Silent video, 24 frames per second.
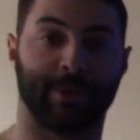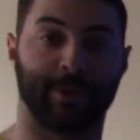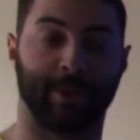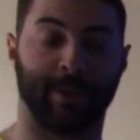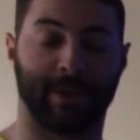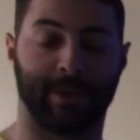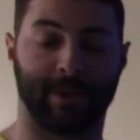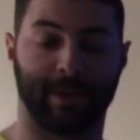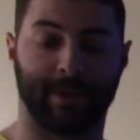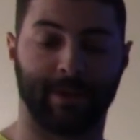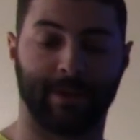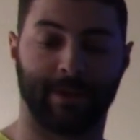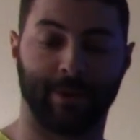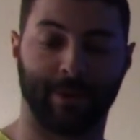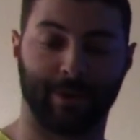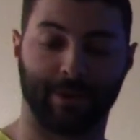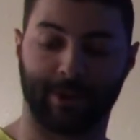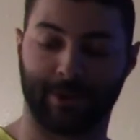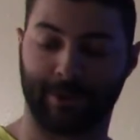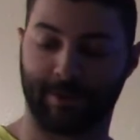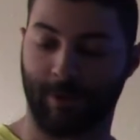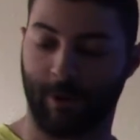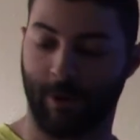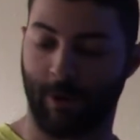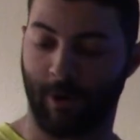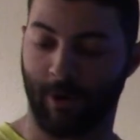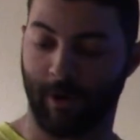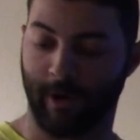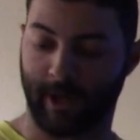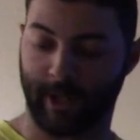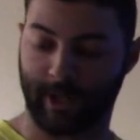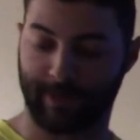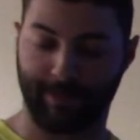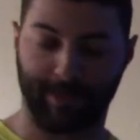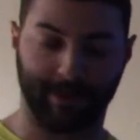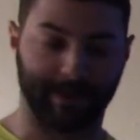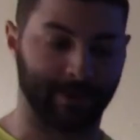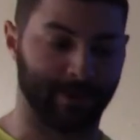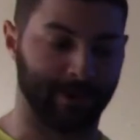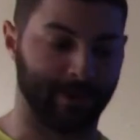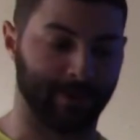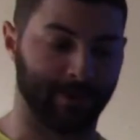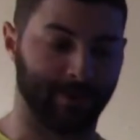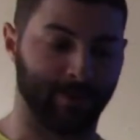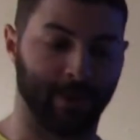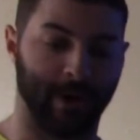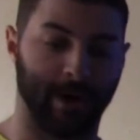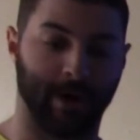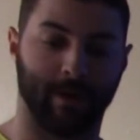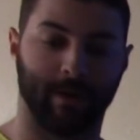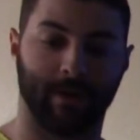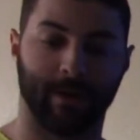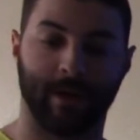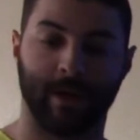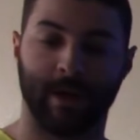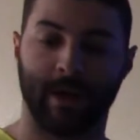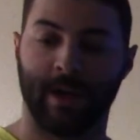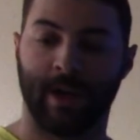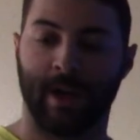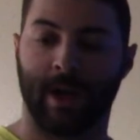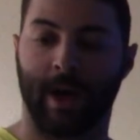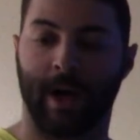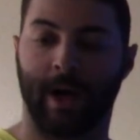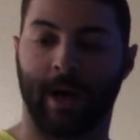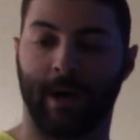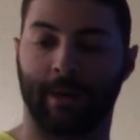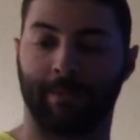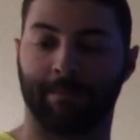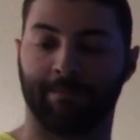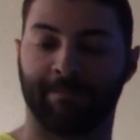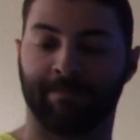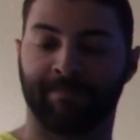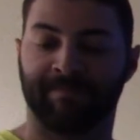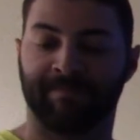with those small expenses as well. New